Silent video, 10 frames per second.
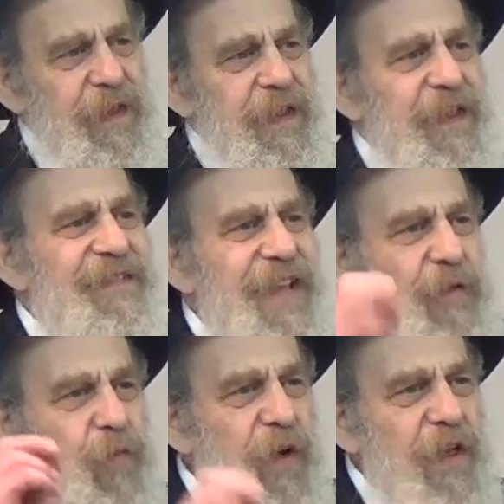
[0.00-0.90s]
There's
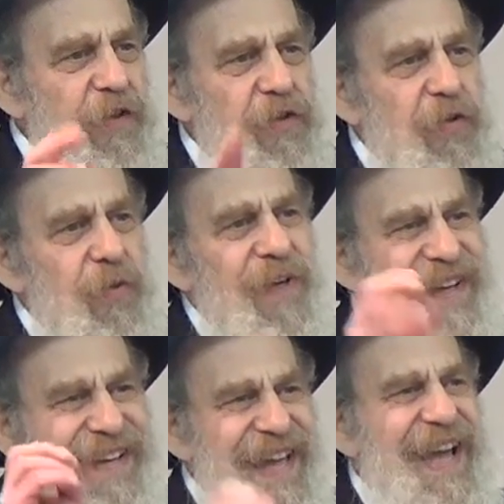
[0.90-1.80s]
not one Jew
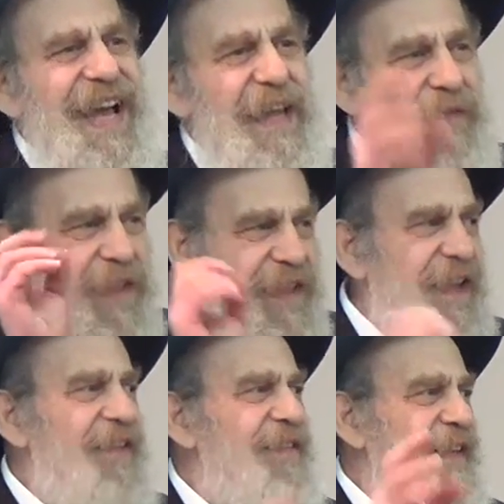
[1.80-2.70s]
alive that
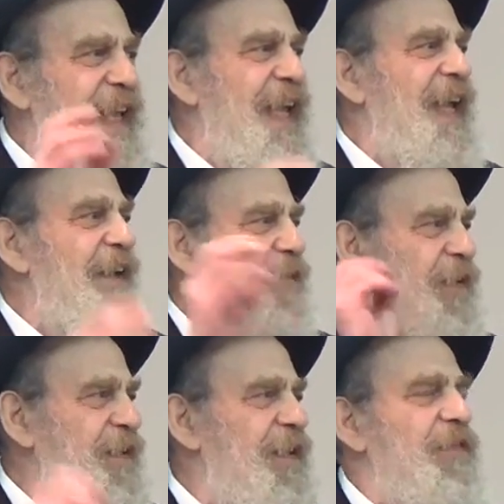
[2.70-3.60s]
doesn't have
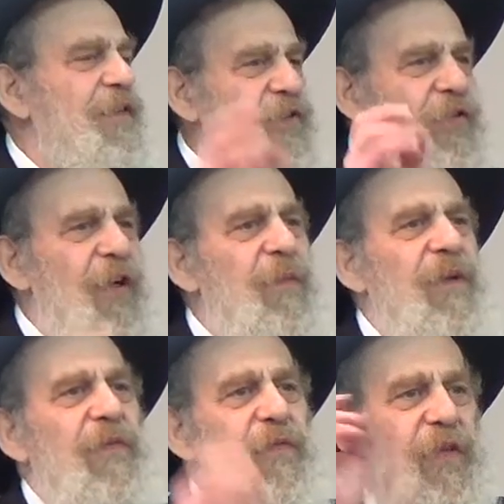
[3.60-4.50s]
this
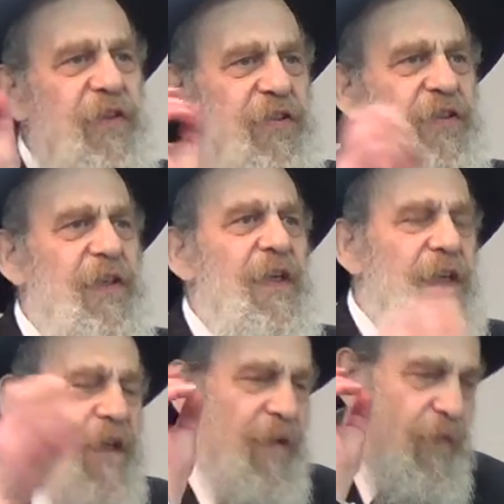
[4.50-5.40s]
neshama which
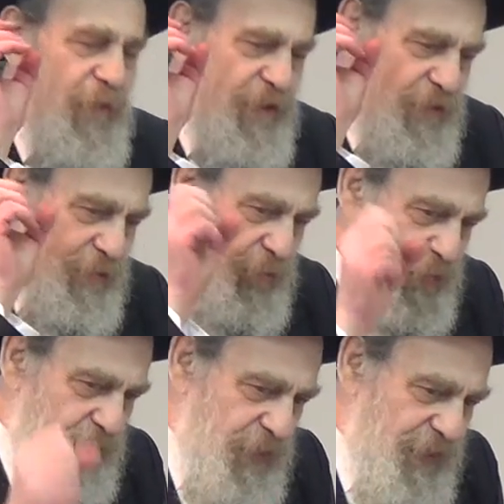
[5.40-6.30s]

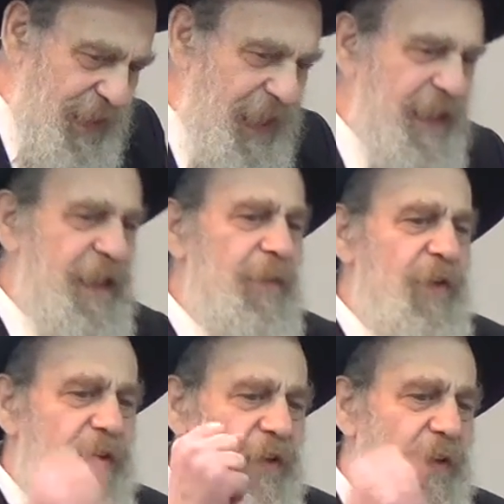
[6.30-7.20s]
will connect him
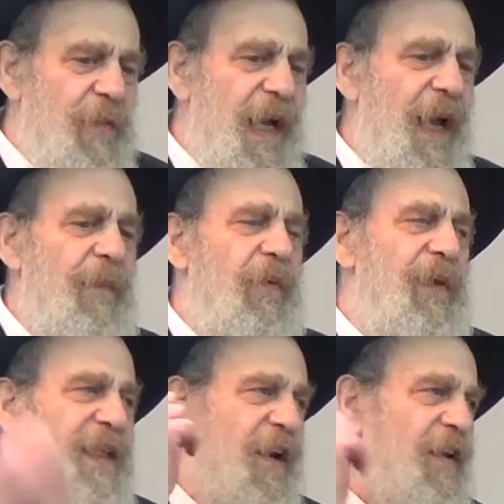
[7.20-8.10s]
with Olam Haba,
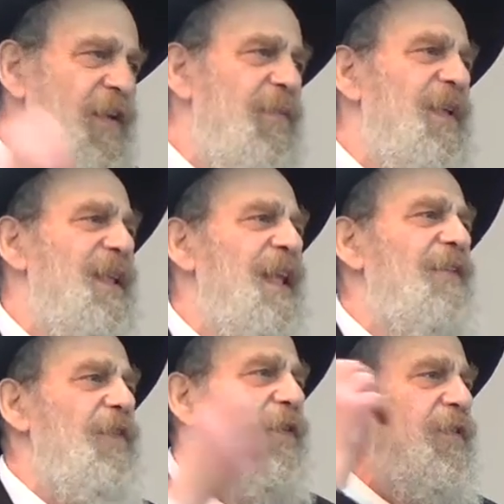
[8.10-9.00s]
with the ultimate
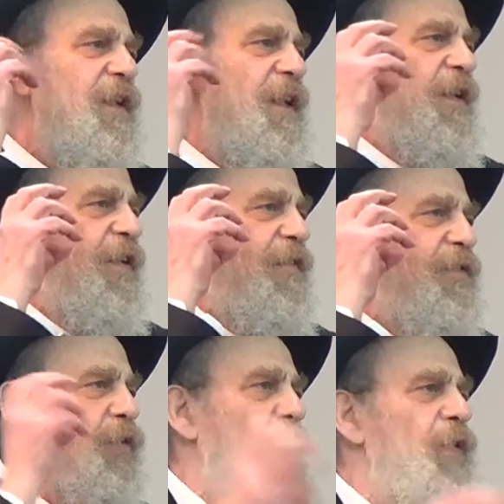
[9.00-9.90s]
levels of
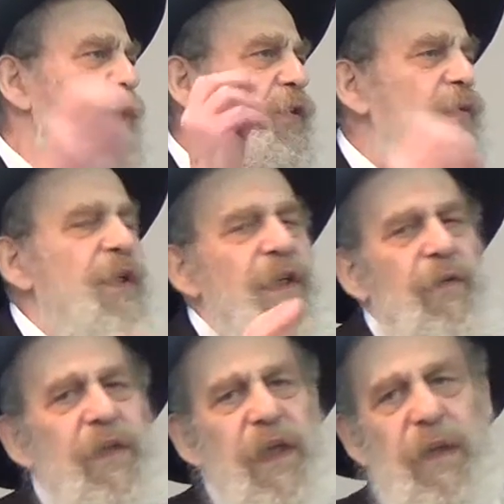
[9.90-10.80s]
total unity
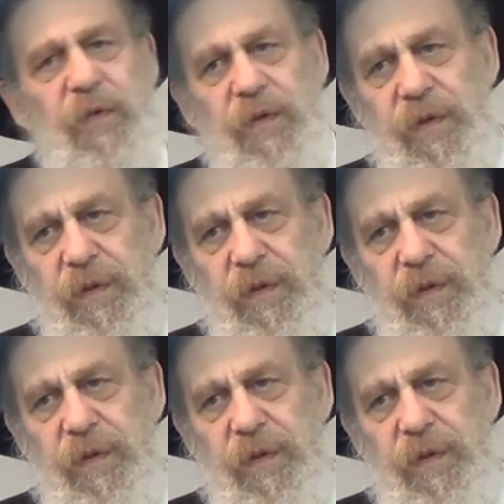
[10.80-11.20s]
with the Eibusher.